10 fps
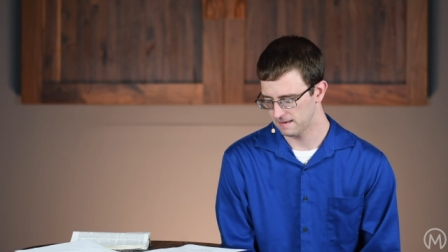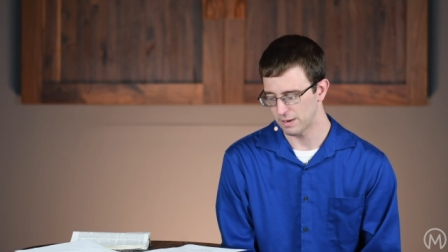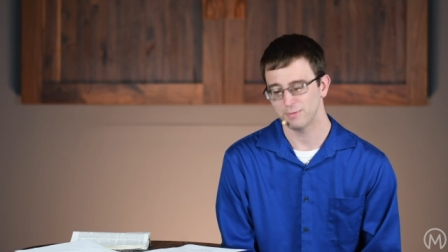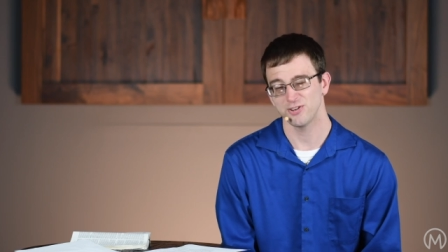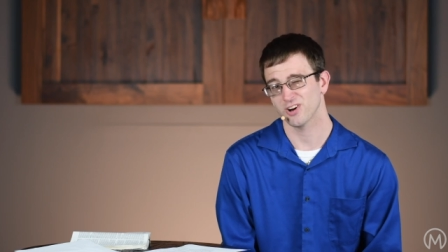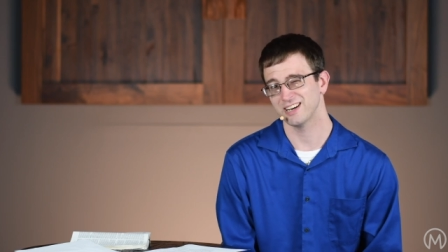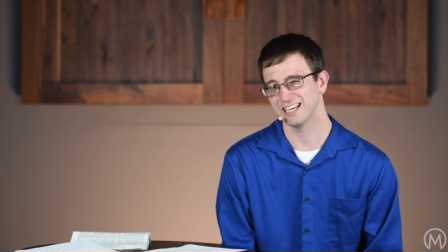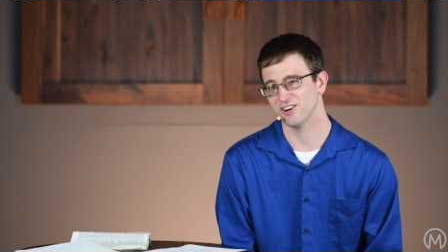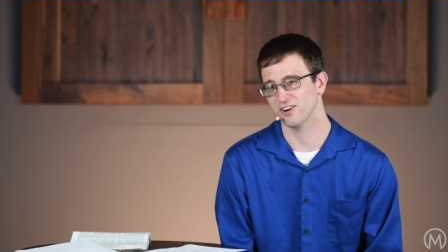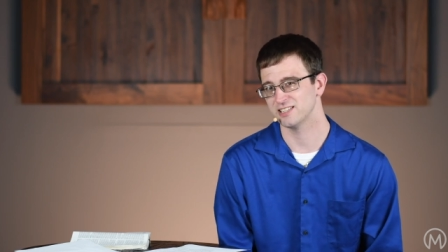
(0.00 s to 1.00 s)
He may be trying
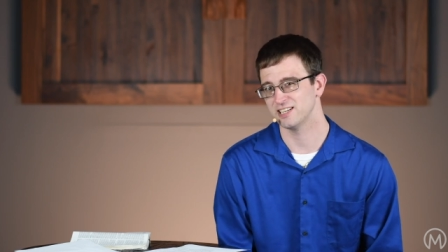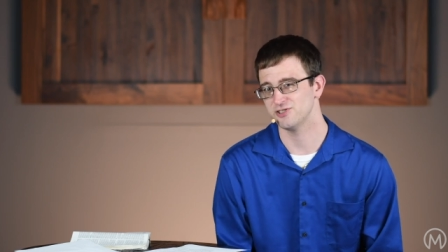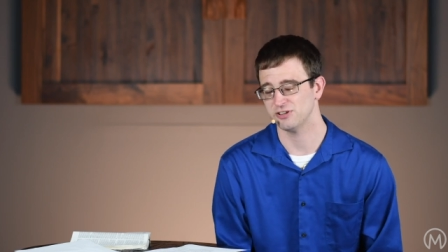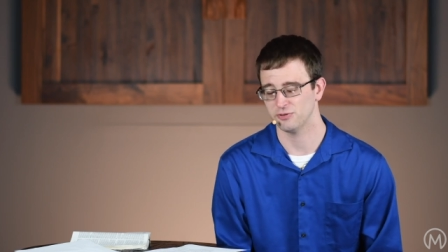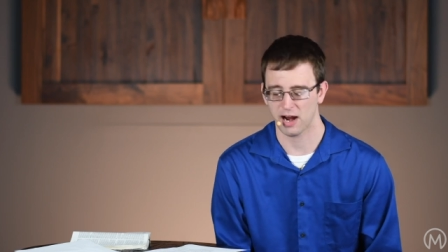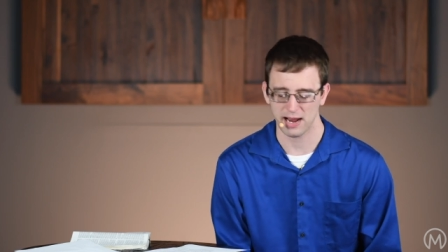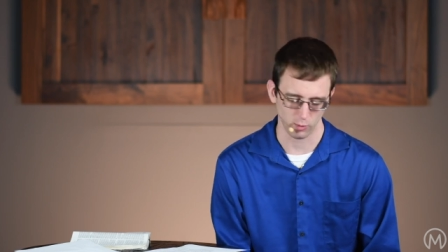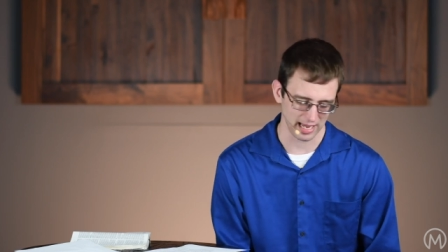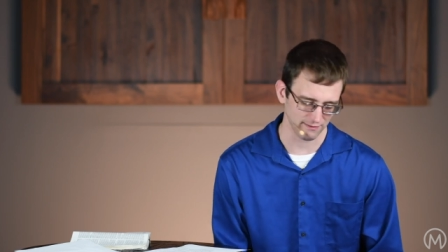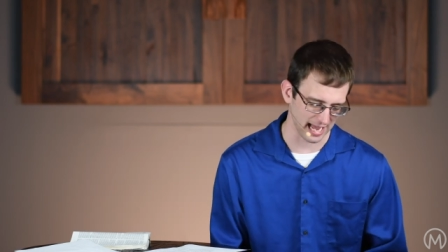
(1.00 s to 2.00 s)
to get our attention,
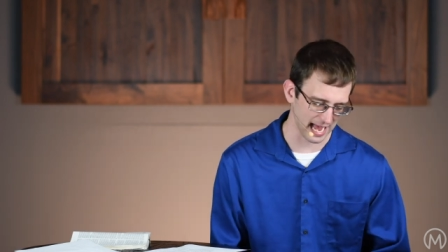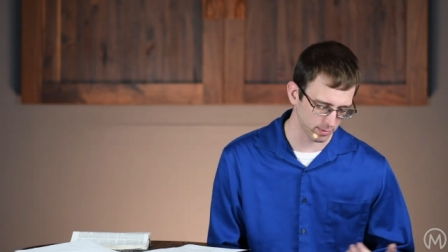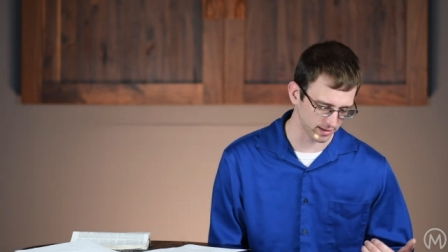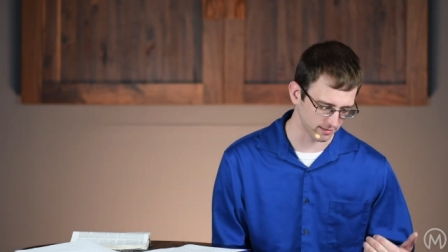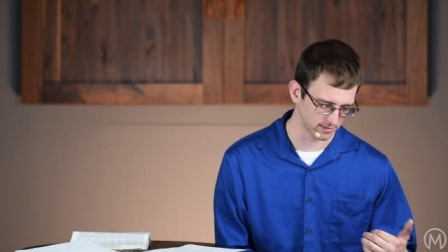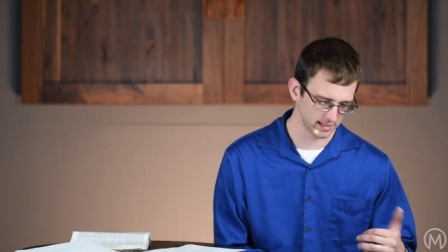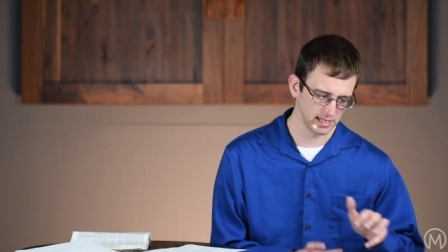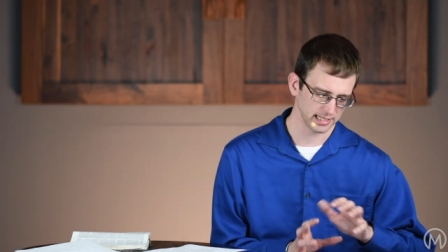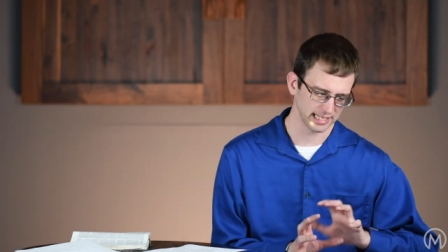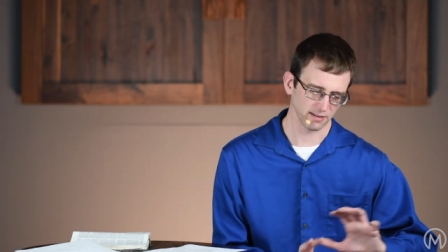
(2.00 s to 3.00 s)
right? We have a habit of
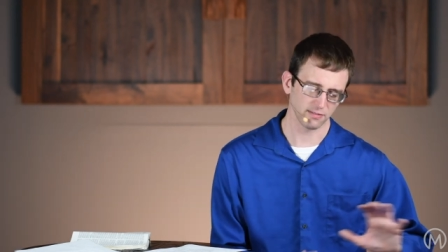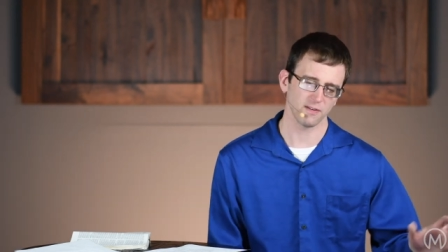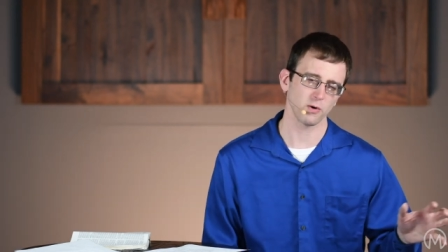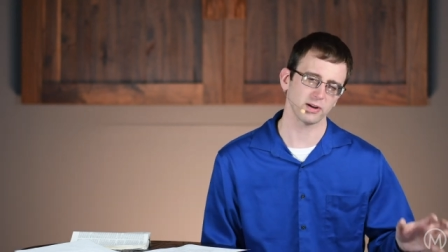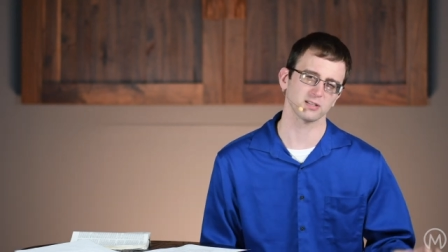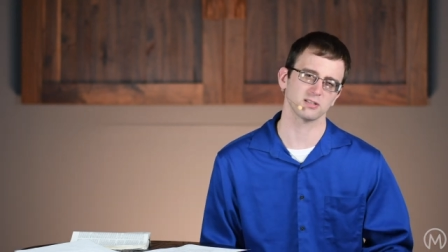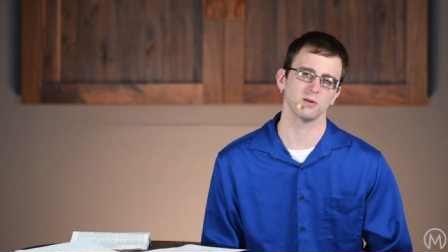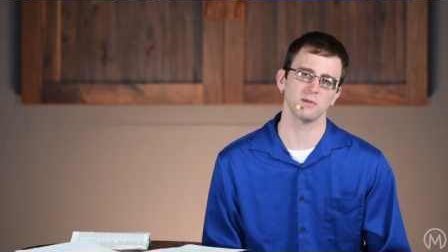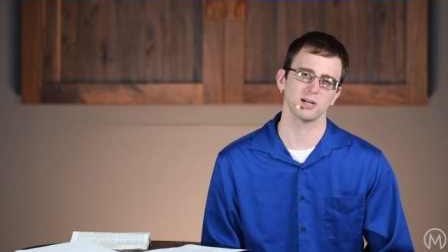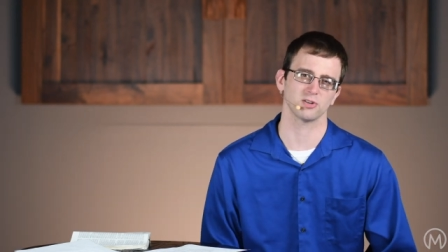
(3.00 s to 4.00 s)
getting focused
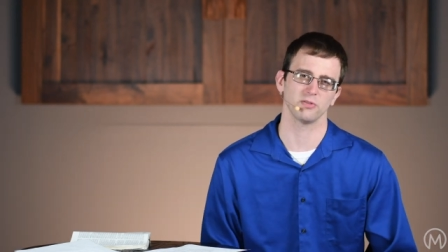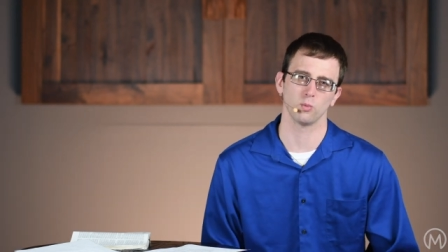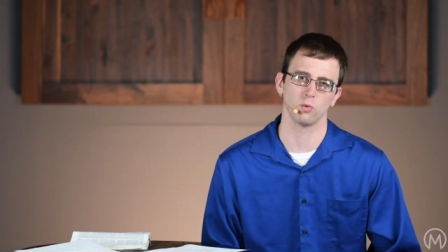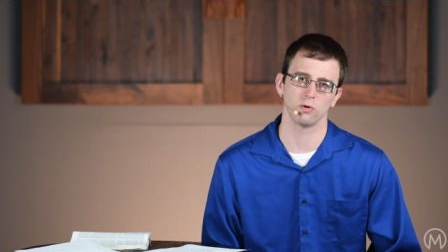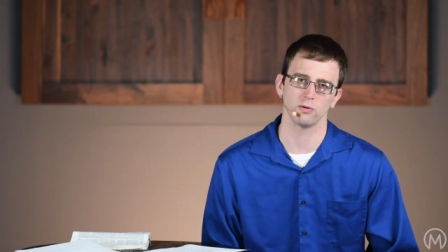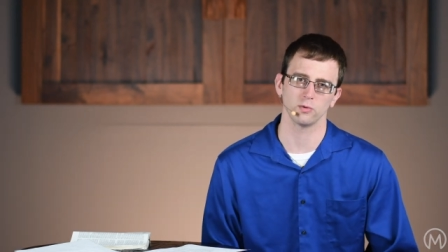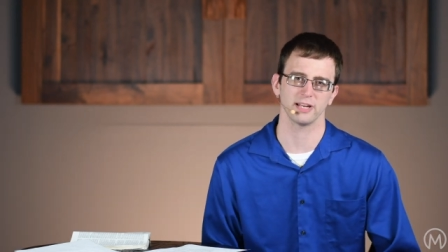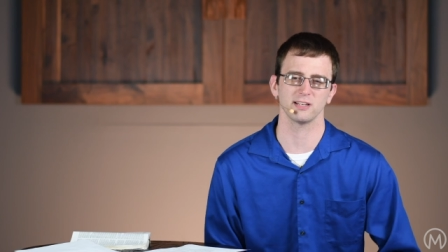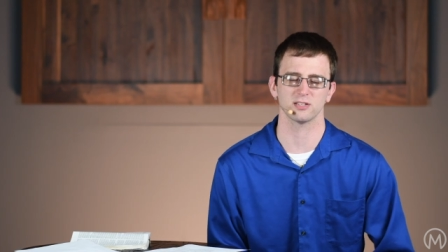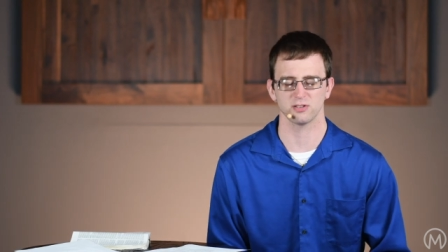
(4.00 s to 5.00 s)
so much on the
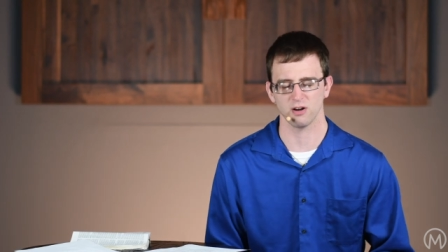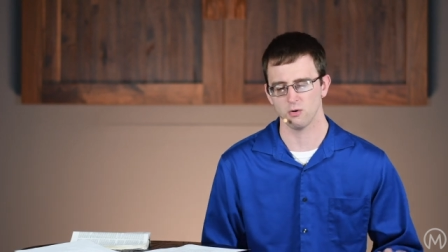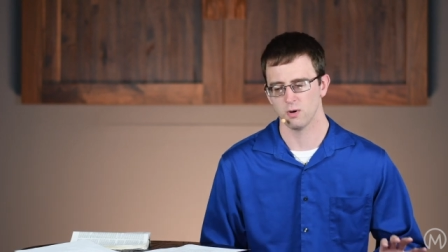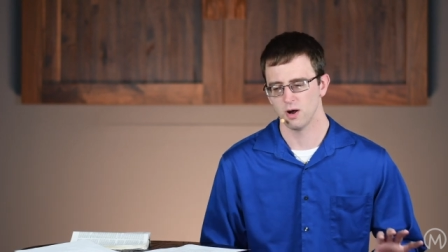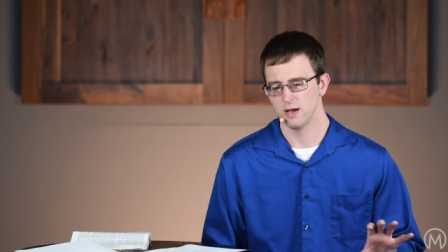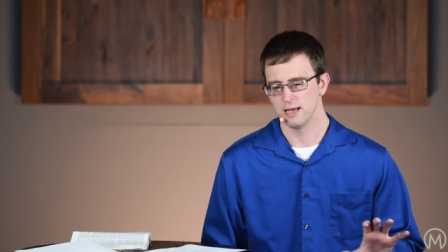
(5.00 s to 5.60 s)
world, getting so